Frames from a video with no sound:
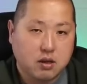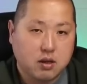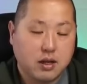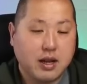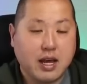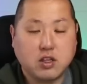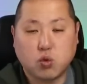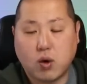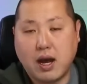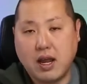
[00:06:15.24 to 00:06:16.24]
And that is
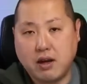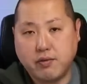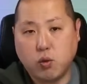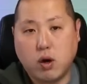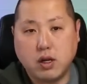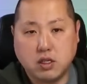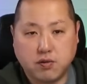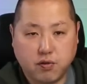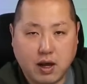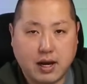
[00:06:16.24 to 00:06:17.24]
why everyone is
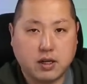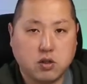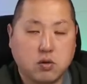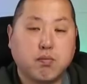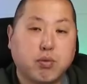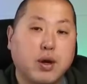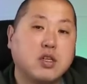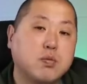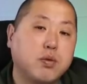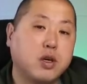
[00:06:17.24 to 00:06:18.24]
flocking to
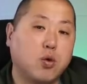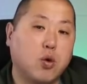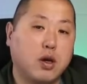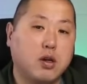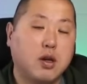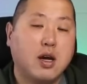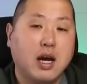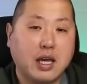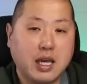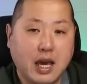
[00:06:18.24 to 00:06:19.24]
embrace Bitcoin.
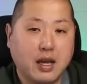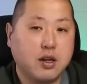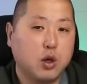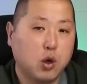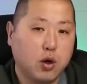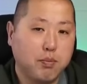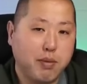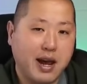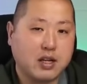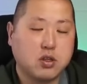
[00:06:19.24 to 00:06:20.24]
Again, going
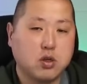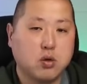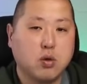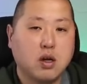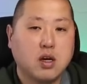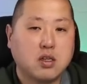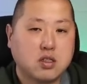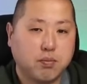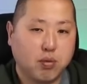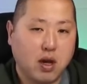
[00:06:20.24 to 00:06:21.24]
back to
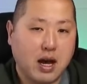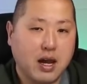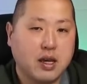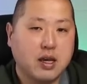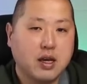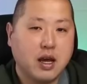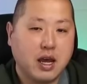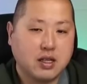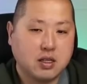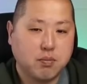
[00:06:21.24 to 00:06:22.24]
supply
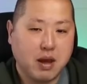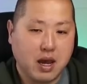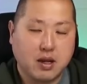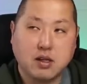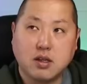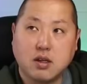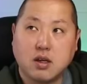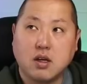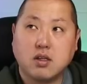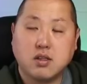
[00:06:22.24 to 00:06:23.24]
and demand.
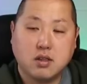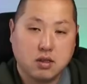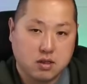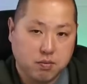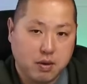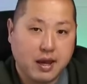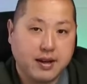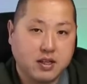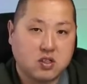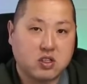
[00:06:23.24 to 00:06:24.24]
Demand
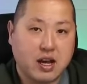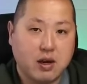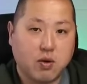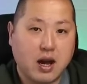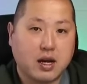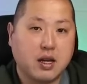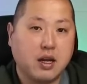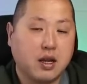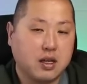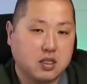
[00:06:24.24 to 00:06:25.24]
is
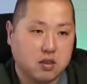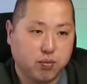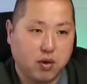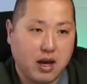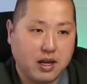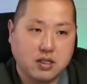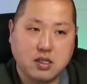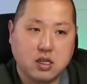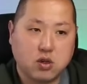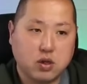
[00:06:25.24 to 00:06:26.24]
skyrocketing and supply is
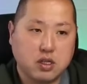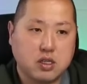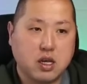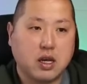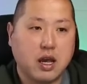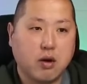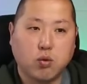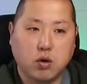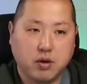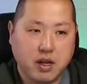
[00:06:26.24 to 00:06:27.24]
decreasing and
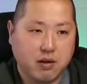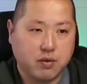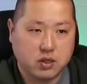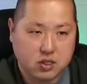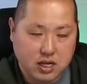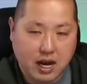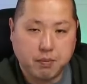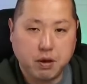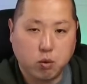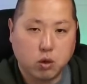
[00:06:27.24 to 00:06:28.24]
will never stop.
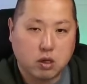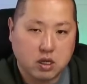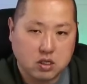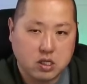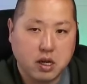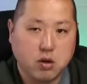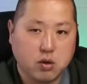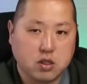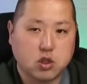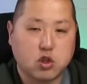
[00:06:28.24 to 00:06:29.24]
It will continue
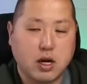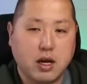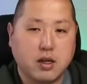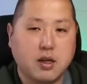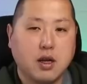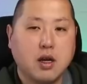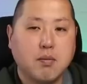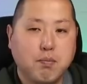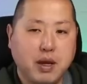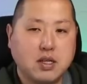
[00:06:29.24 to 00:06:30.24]
this trend
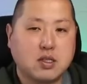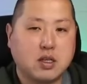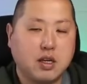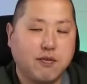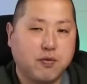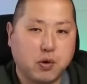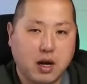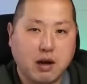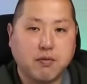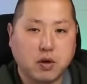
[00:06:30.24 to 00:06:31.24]
basically
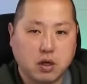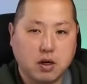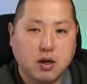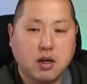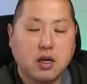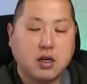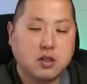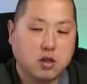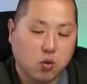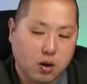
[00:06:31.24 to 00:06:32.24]
forever
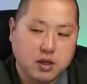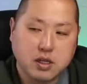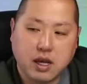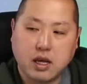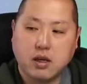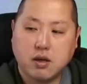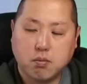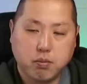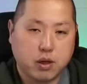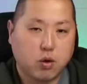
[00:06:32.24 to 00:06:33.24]
until one day
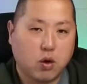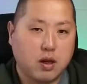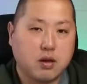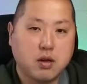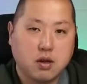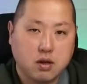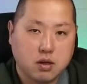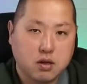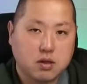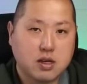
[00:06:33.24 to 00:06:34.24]
Bitcoin
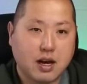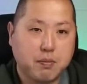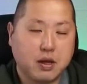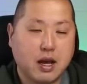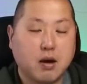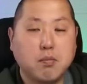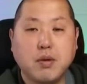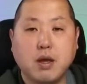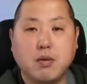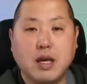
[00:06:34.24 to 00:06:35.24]
topping out
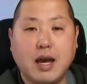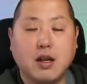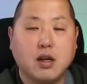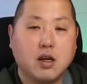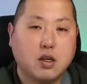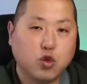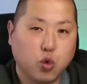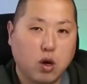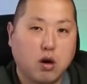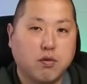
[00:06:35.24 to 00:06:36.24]
maybe at
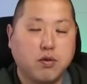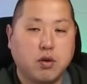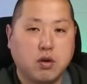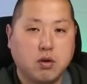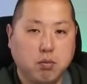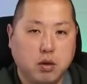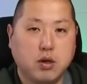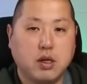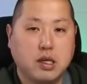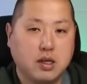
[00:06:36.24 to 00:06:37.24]
$12
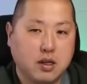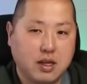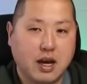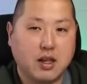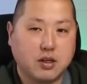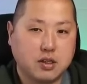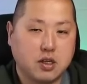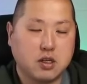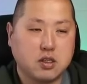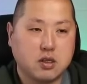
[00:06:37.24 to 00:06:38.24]
million
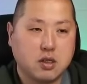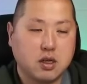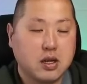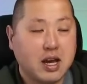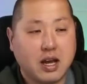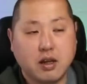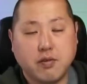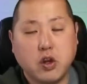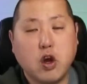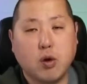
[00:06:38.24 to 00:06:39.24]
each. I don't
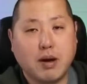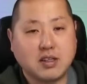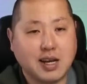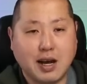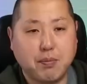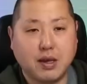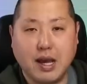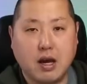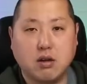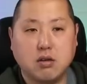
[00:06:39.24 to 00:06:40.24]
even know about topping
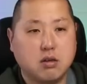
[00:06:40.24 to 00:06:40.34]
out.